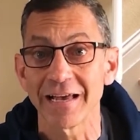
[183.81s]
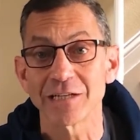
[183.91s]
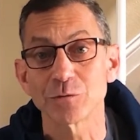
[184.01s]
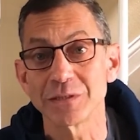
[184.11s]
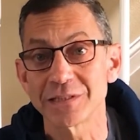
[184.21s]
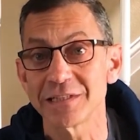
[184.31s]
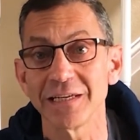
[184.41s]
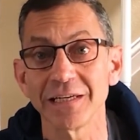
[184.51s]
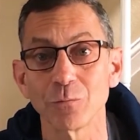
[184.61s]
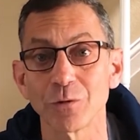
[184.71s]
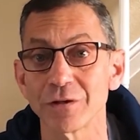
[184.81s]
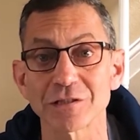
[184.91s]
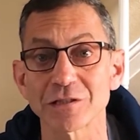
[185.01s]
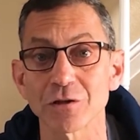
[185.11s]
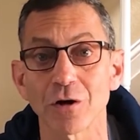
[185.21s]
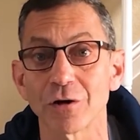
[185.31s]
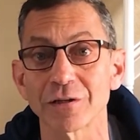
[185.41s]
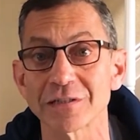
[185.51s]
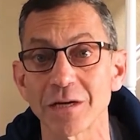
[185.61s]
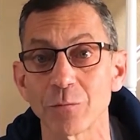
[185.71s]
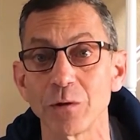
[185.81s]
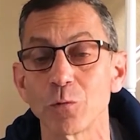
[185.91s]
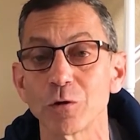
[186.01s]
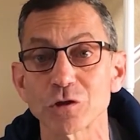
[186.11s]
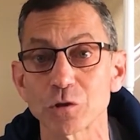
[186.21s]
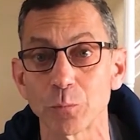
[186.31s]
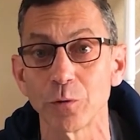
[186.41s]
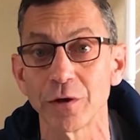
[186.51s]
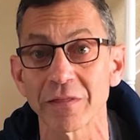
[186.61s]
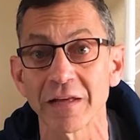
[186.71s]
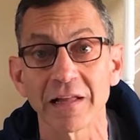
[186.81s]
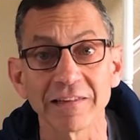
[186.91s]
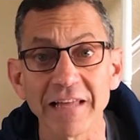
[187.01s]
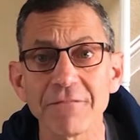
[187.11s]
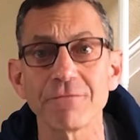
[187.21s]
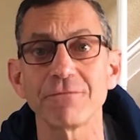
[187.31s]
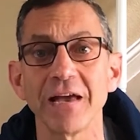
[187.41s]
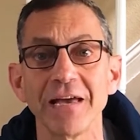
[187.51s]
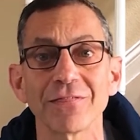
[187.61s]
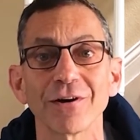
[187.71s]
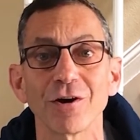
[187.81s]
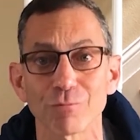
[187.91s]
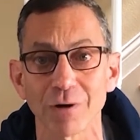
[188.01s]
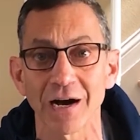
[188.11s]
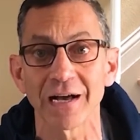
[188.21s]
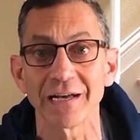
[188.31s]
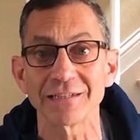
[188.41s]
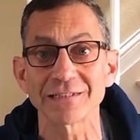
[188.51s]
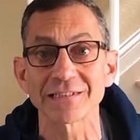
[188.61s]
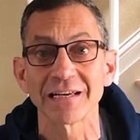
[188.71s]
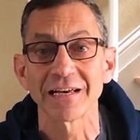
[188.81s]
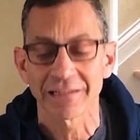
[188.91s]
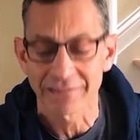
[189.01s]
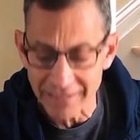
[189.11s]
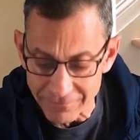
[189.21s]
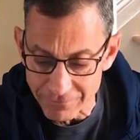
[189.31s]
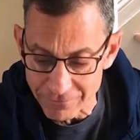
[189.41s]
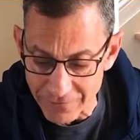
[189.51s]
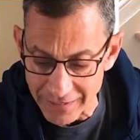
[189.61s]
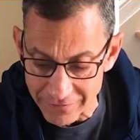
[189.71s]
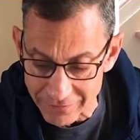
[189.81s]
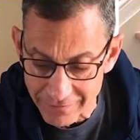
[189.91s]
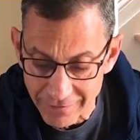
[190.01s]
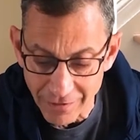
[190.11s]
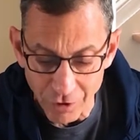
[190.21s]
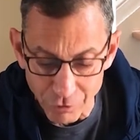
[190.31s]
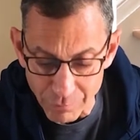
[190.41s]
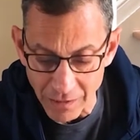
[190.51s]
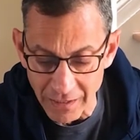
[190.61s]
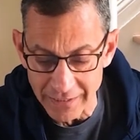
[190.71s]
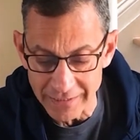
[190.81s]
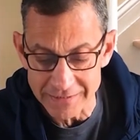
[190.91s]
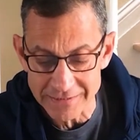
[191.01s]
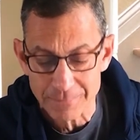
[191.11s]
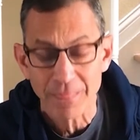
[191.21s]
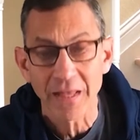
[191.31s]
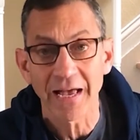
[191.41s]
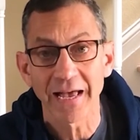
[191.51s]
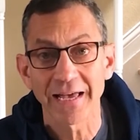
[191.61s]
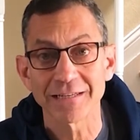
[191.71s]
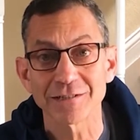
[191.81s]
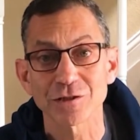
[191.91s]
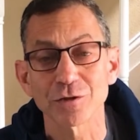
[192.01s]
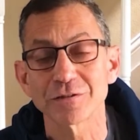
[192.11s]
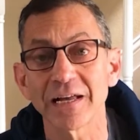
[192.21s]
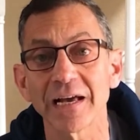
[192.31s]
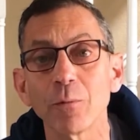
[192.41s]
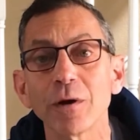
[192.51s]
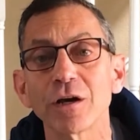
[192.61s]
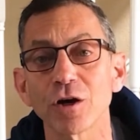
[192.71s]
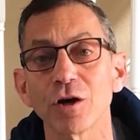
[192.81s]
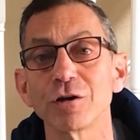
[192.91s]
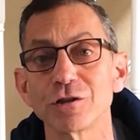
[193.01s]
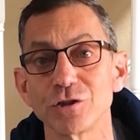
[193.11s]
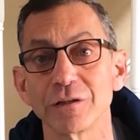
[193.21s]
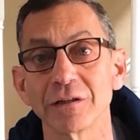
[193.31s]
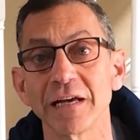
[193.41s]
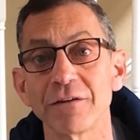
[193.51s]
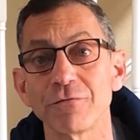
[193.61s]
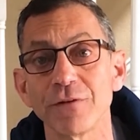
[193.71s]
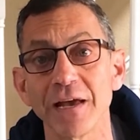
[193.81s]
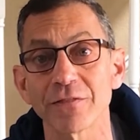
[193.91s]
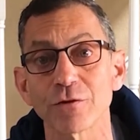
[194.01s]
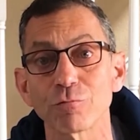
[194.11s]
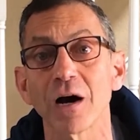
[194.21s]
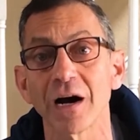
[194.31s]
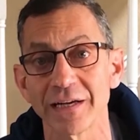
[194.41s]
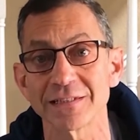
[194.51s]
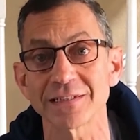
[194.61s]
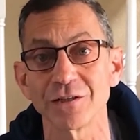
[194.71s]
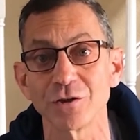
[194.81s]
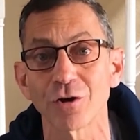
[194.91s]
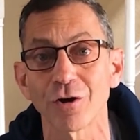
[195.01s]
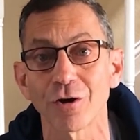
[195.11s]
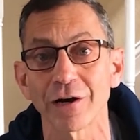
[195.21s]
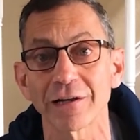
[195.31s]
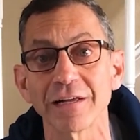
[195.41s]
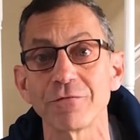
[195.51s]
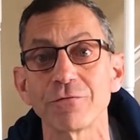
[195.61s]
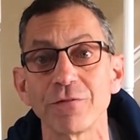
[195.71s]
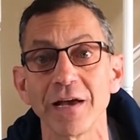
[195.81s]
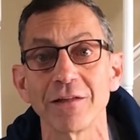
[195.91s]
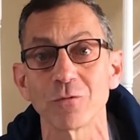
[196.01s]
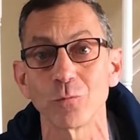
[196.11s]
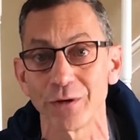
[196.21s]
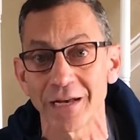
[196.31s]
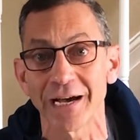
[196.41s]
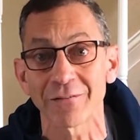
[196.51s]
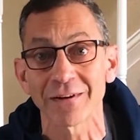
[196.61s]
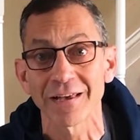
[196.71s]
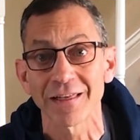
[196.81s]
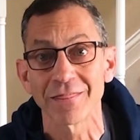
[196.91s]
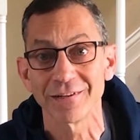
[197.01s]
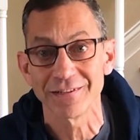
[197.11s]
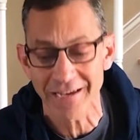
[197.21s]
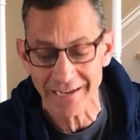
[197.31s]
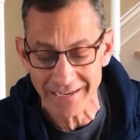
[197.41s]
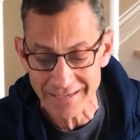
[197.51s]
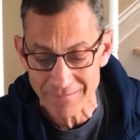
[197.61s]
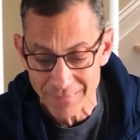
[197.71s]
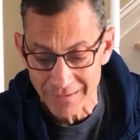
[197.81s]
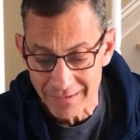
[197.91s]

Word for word: As we sing in one of the songs that we worship with, "Let faith arise, let faith arise." And so today I want to encourage you to let faith arise in your heart. Let faith win out the day.